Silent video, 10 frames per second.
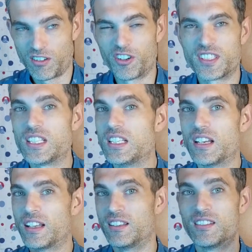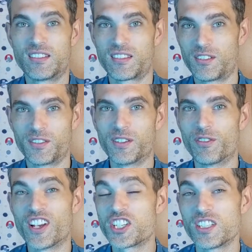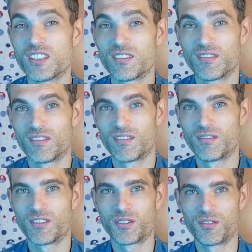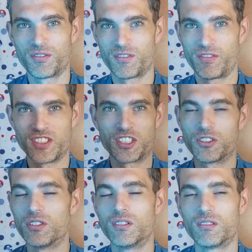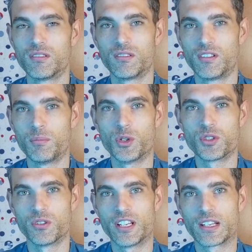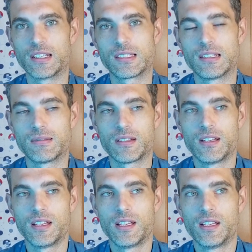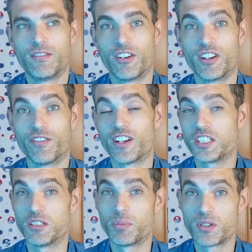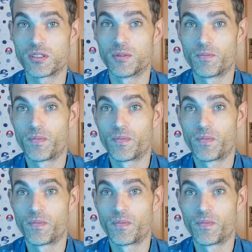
honesty, and just sort of give affection, sort of physical, emotional, that kind of stuff. Very affectionate person.